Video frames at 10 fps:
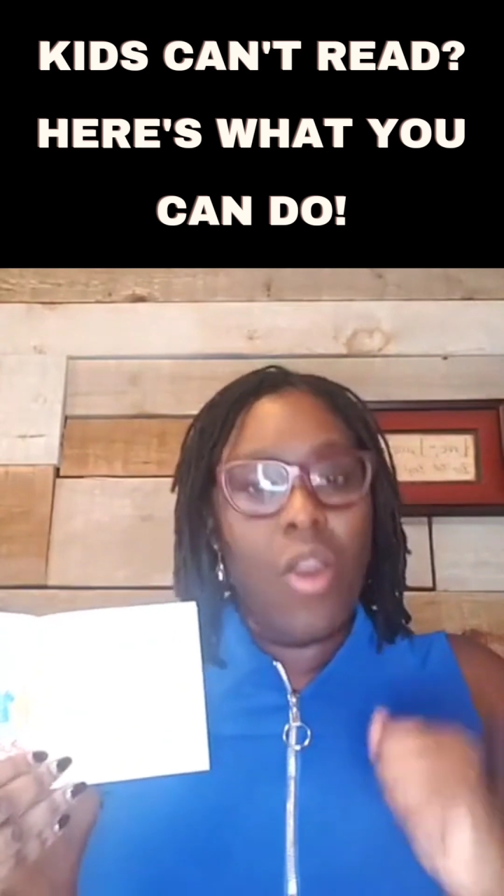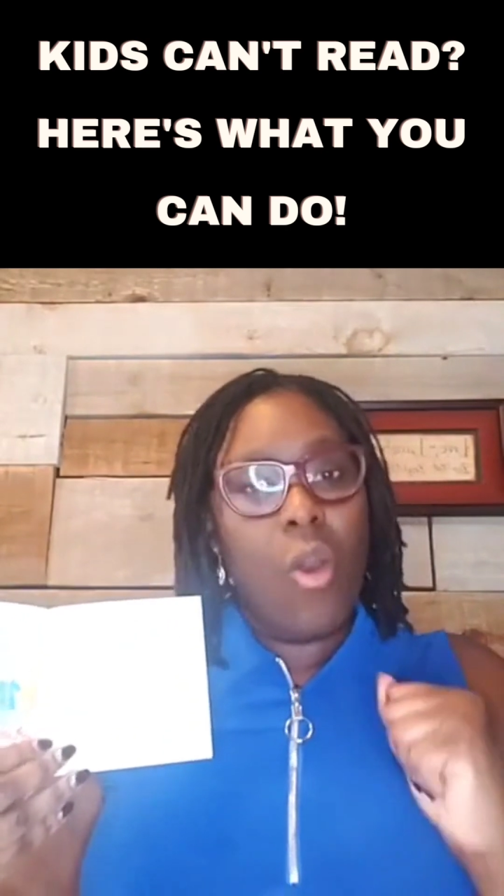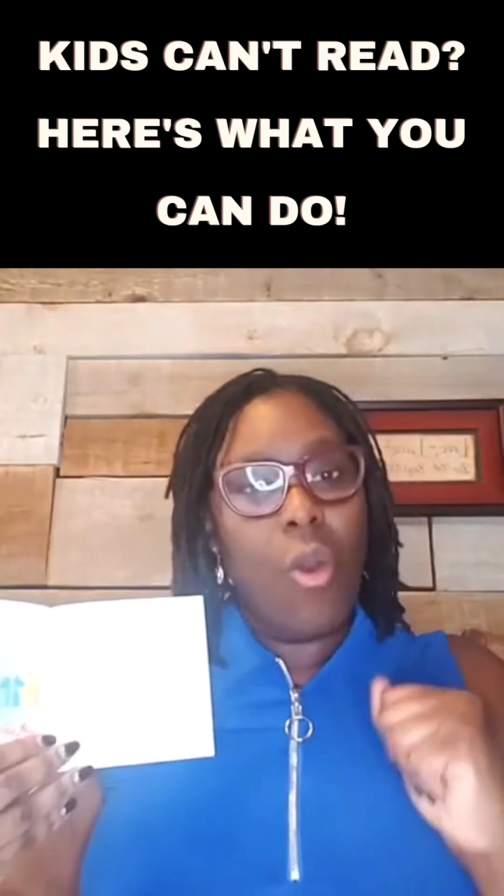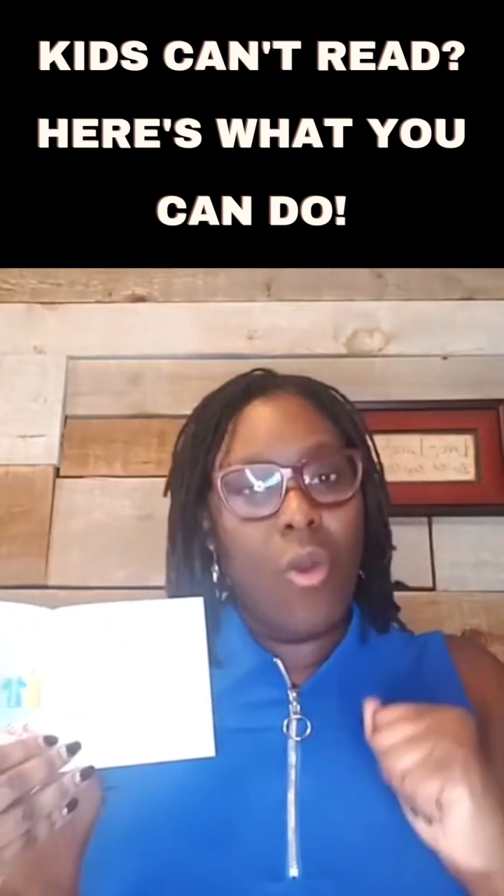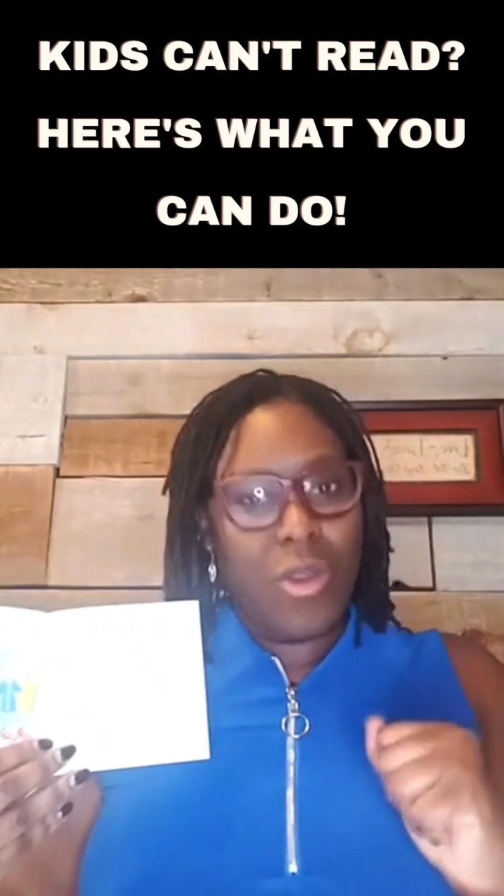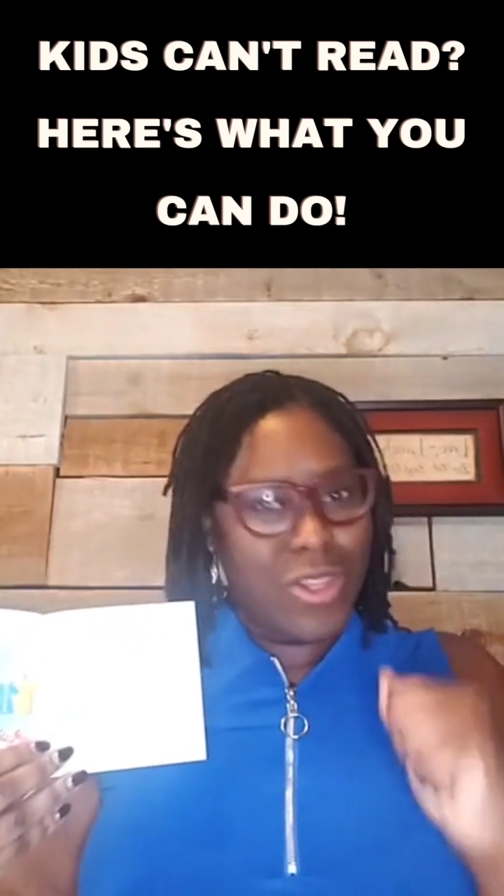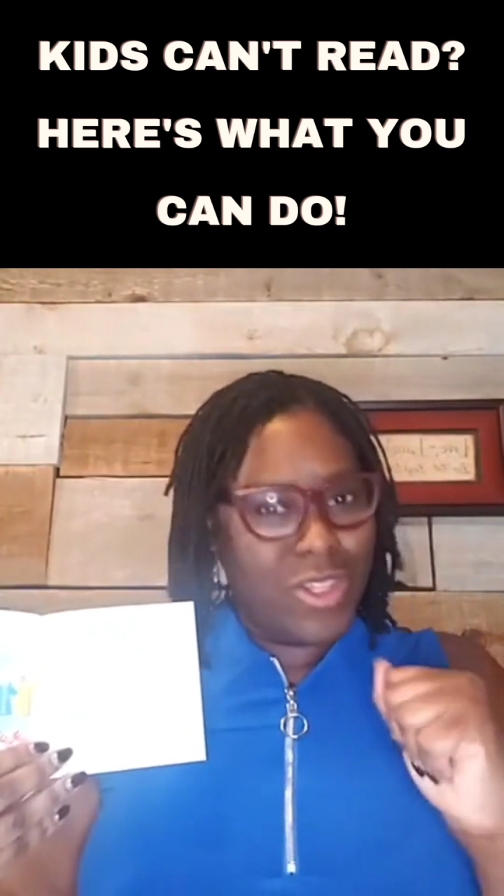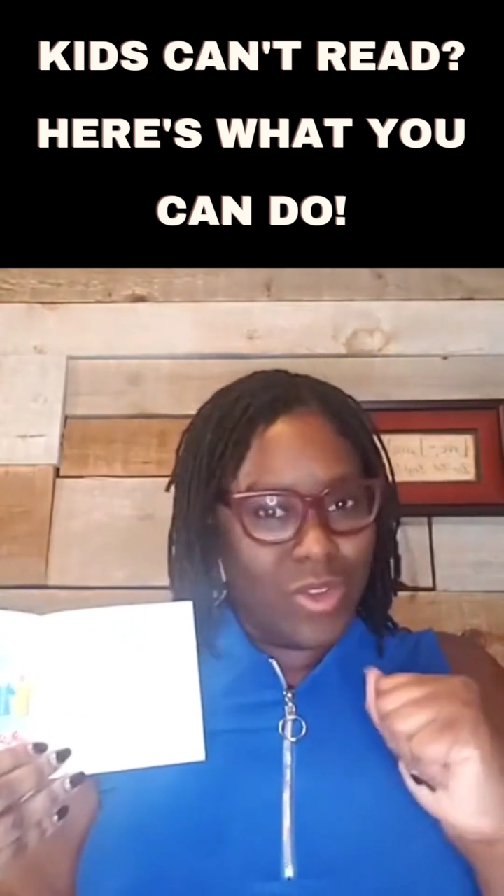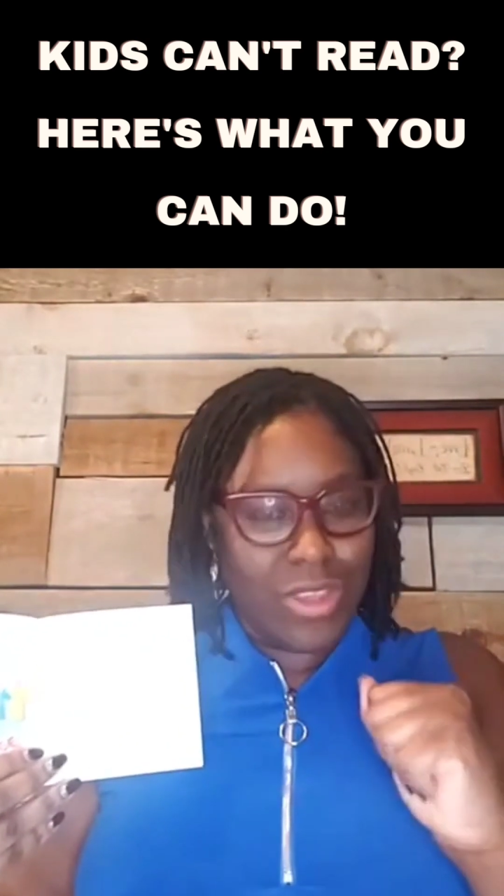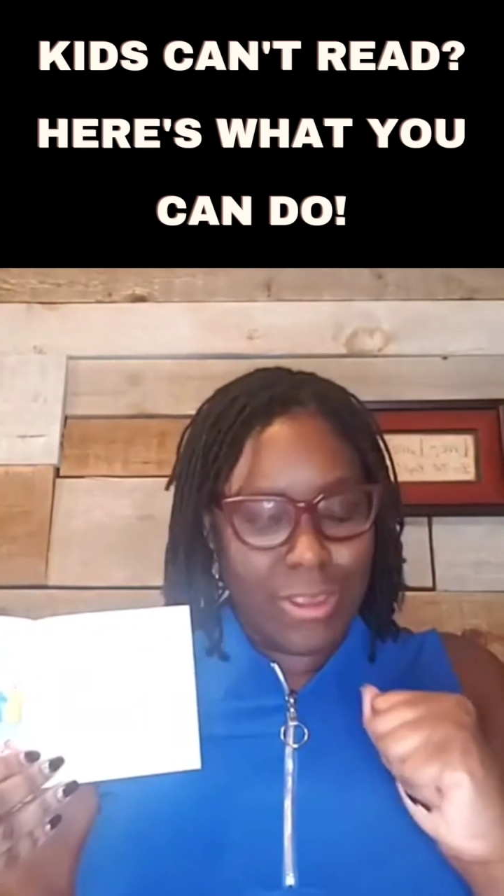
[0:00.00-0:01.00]
or to
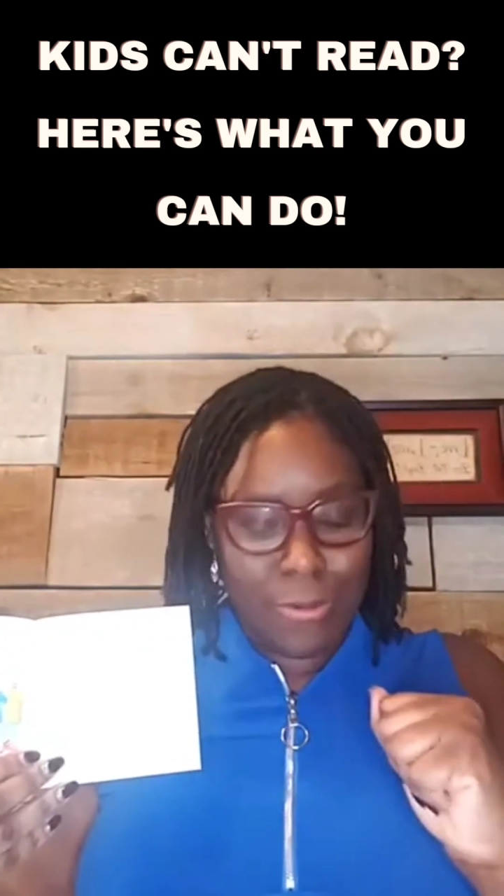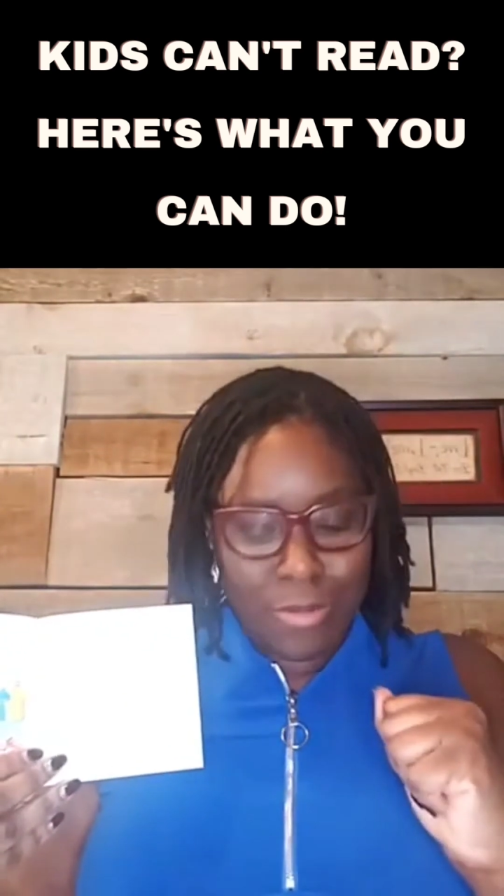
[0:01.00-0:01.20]
you.